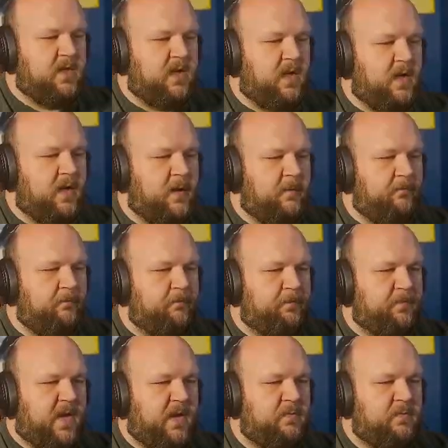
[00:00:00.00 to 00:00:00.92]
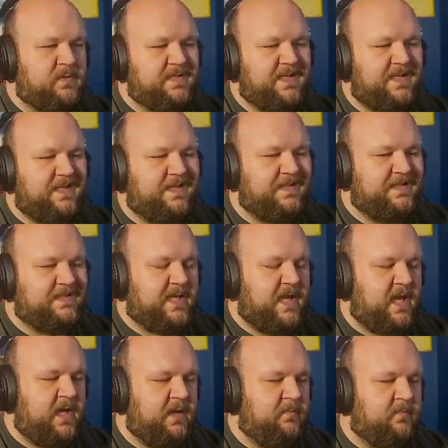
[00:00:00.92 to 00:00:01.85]
I will say that this
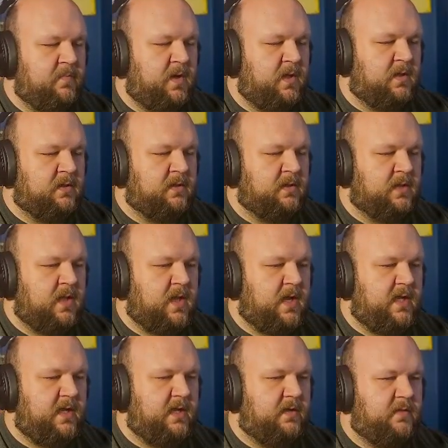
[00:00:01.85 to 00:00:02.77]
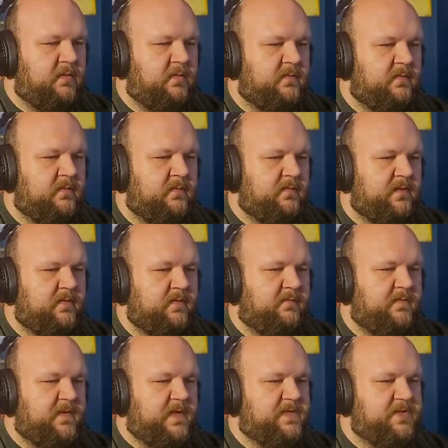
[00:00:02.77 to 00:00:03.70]
game, a lot of the
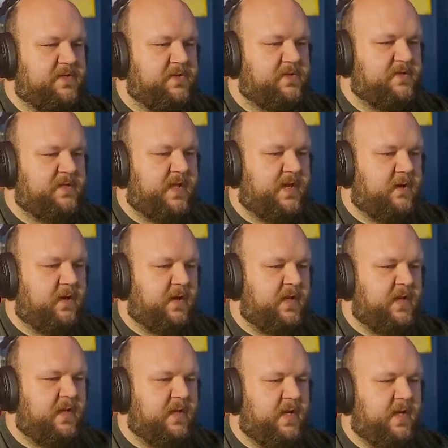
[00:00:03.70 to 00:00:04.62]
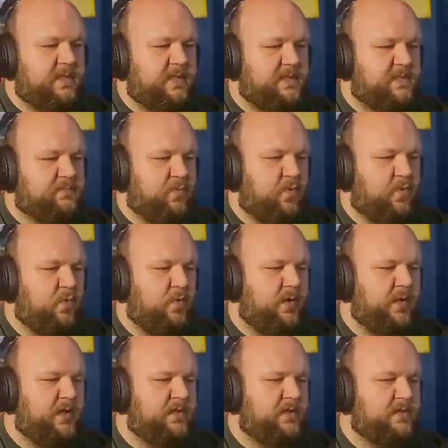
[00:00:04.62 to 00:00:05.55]
features that are in it at this
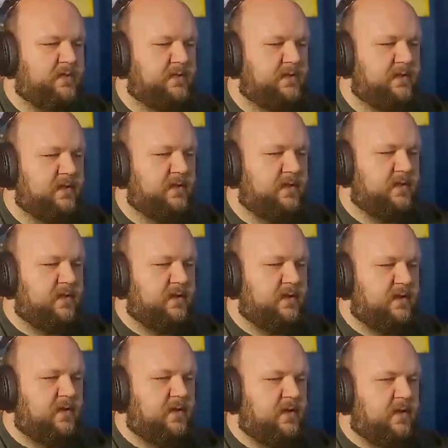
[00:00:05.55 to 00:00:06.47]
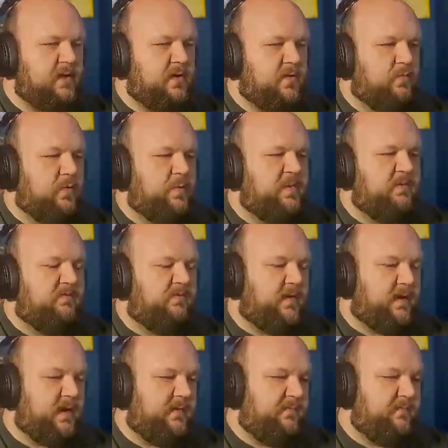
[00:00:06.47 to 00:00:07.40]
point will be
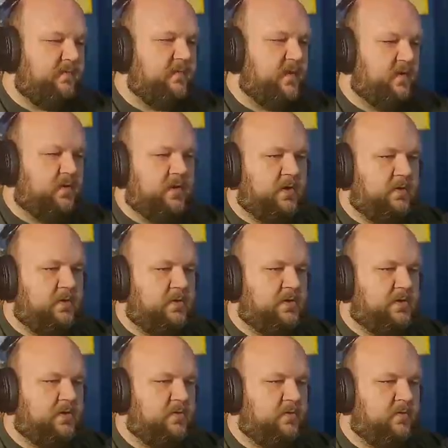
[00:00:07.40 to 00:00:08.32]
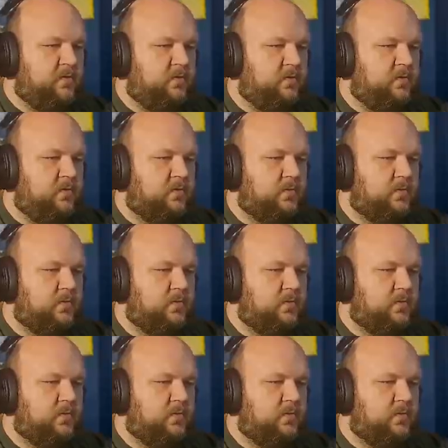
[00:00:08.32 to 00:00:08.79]
very familiar to